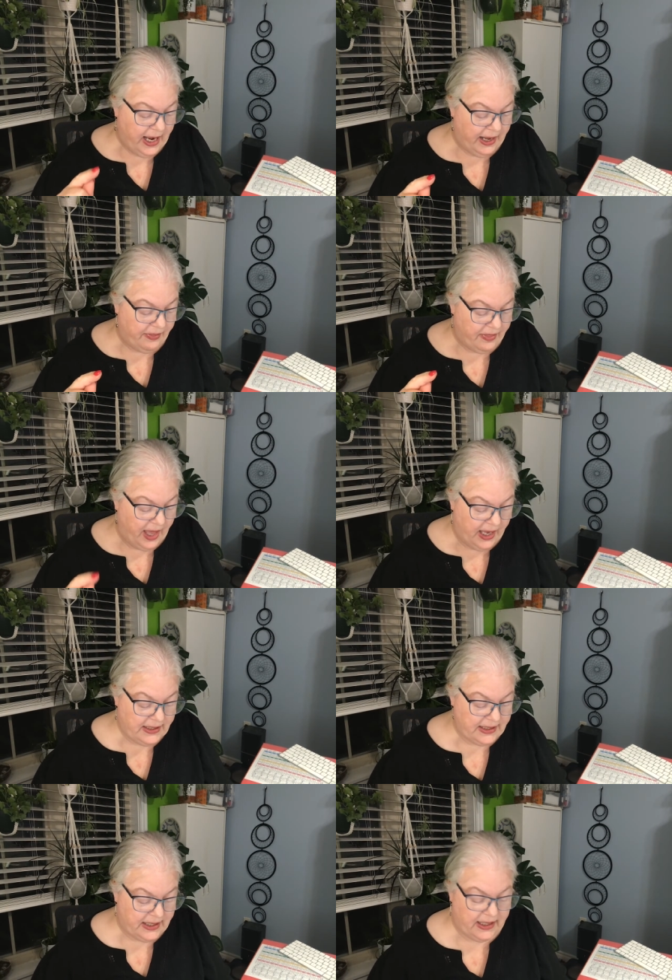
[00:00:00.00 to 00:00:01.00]
and
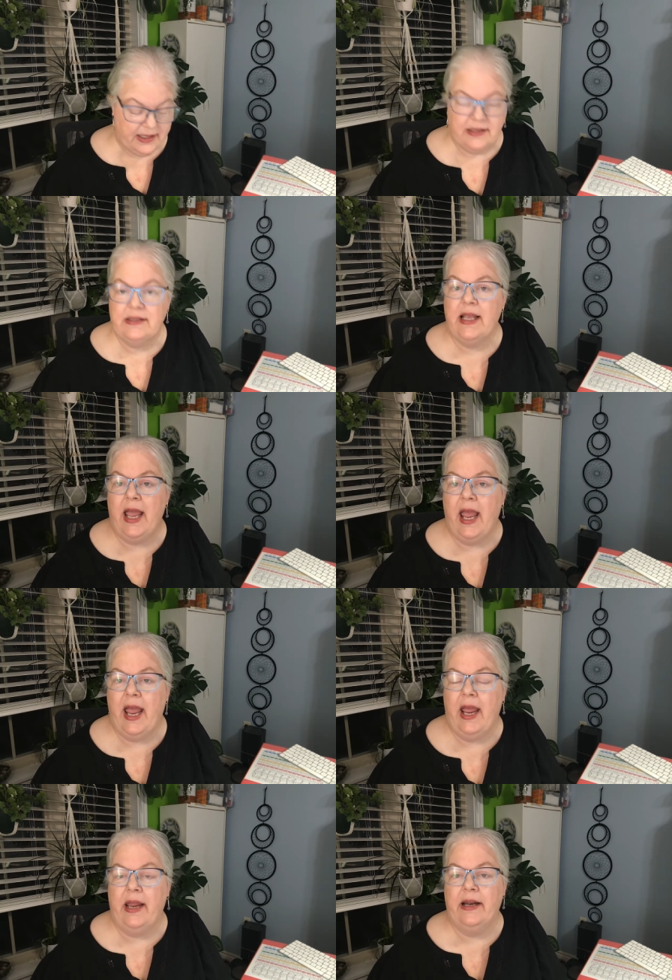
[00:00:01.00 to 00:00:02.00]
that is
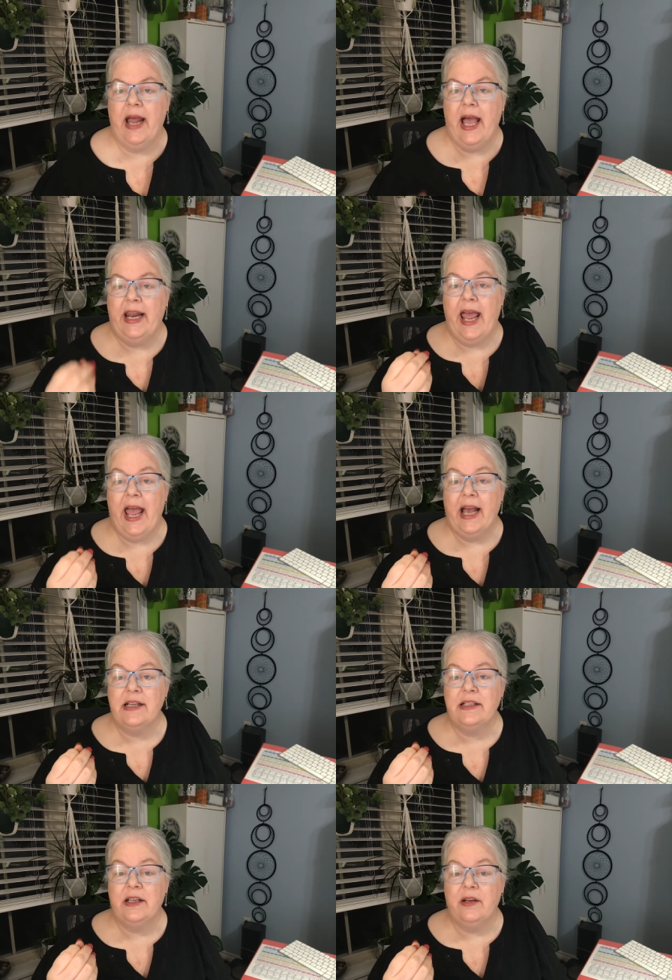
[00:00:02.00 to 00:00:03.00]
a an
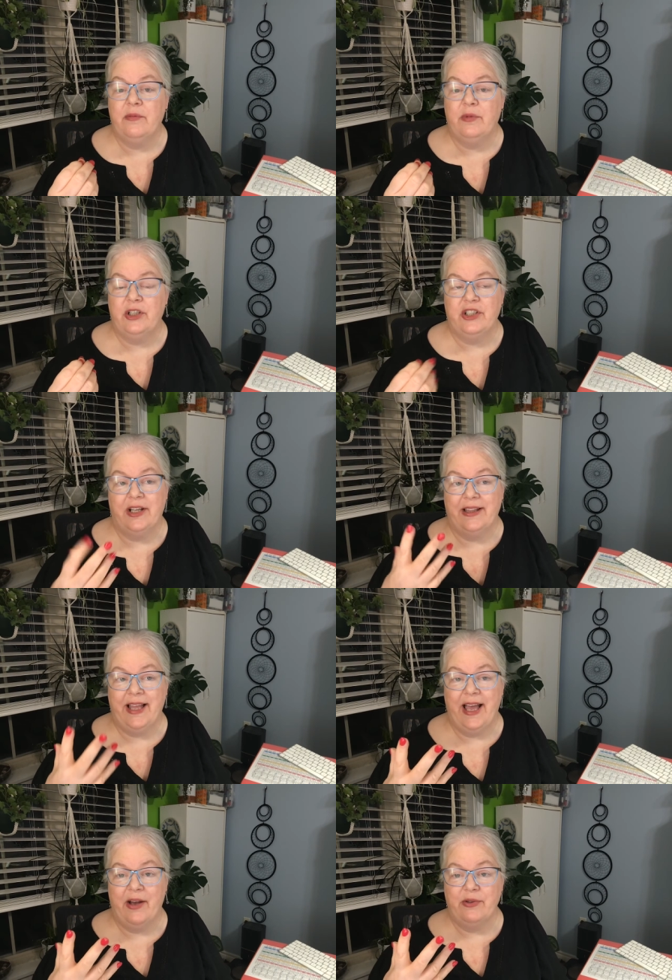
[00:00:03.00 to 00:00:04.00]
act in which
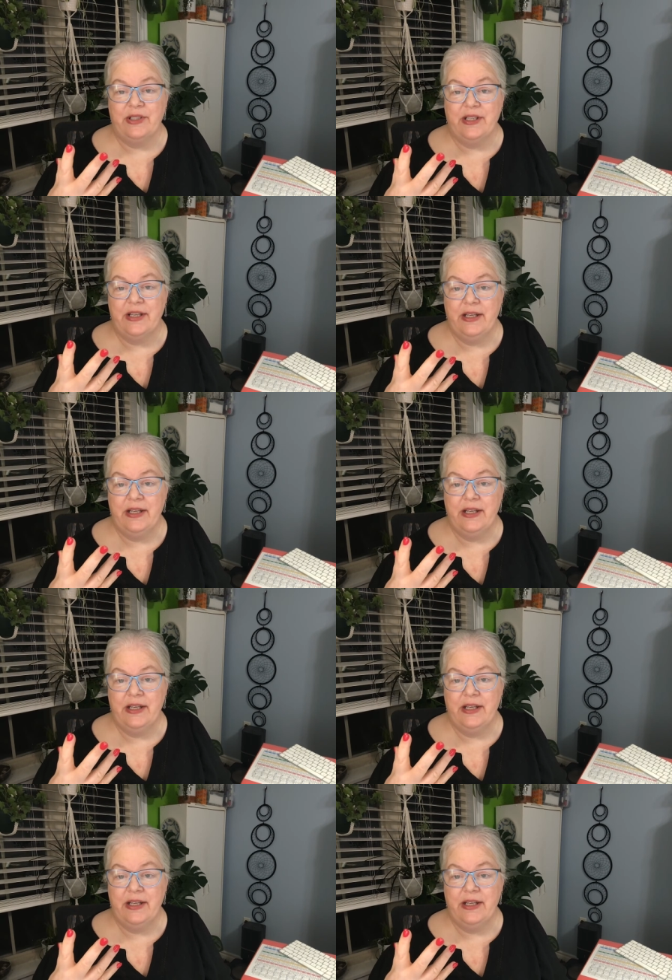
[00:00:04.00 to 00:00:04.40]
allows